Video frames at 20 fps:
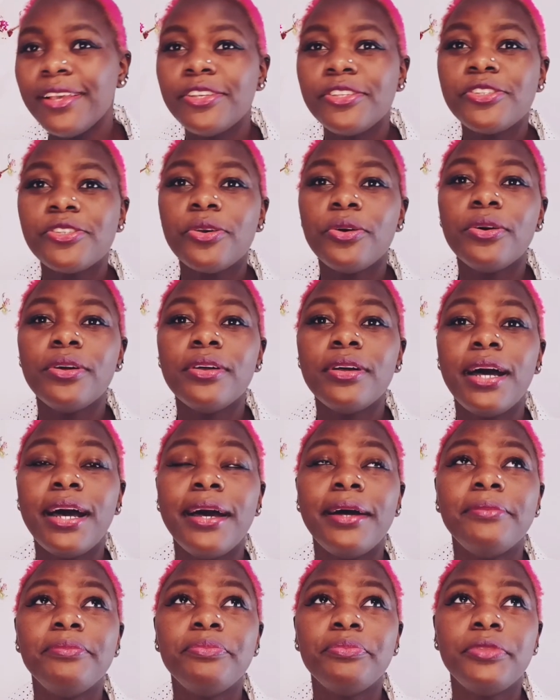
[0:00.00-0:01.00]
So
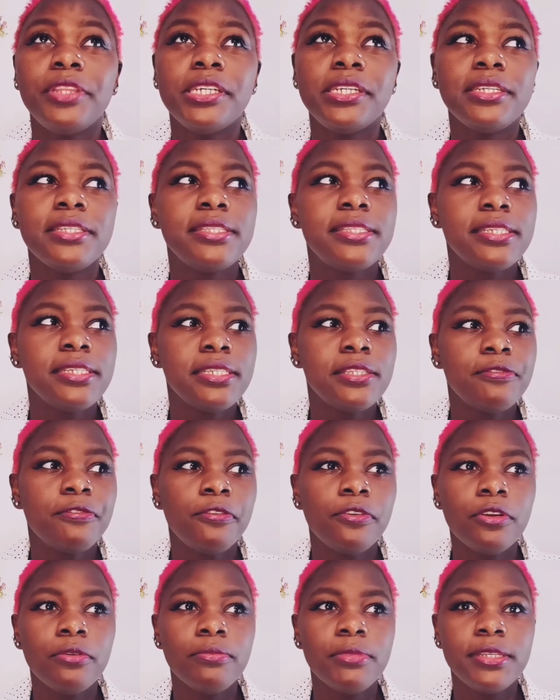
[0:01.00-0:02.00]
there is this
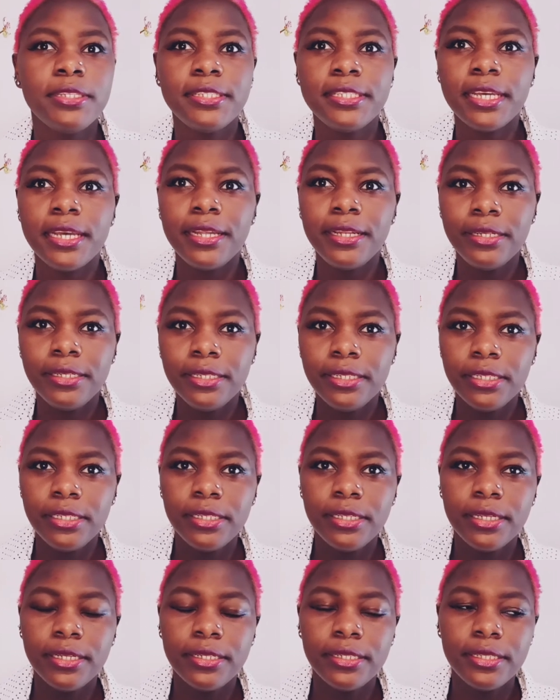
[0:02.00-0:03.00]
from
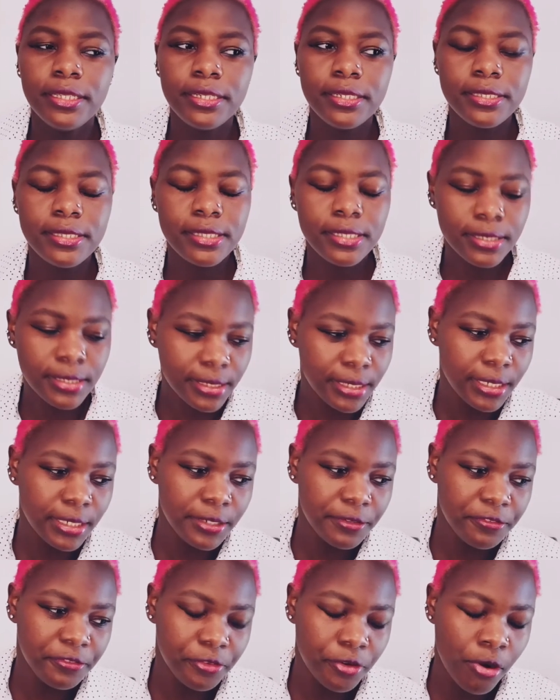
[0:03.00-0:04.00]
Italy and there is this
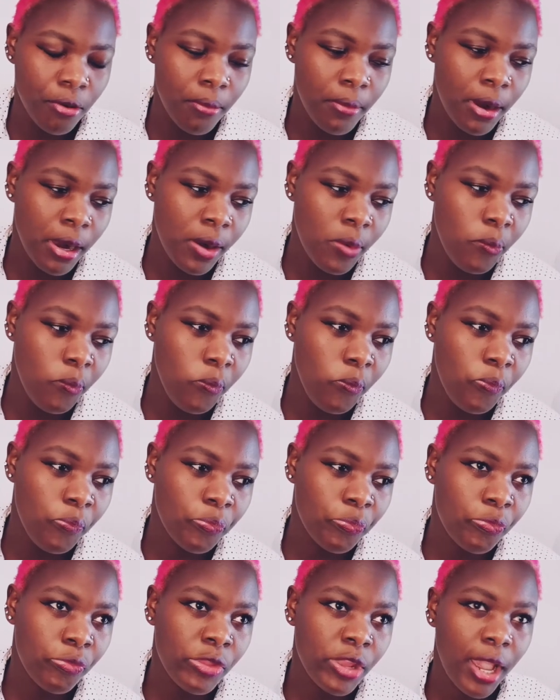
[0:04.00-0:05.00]
lady from
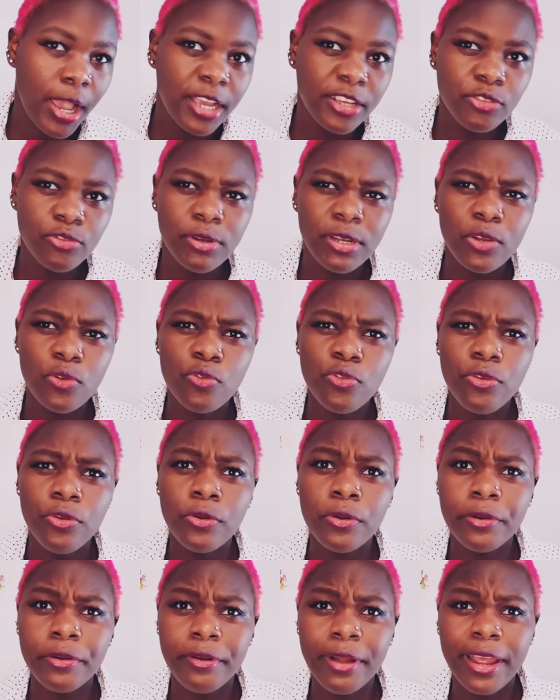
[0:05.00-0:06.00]
actually
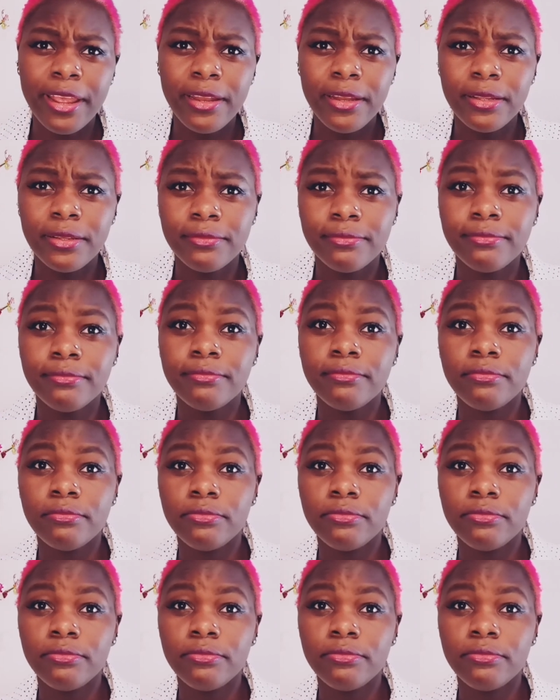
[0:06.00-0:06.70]
Ukraine.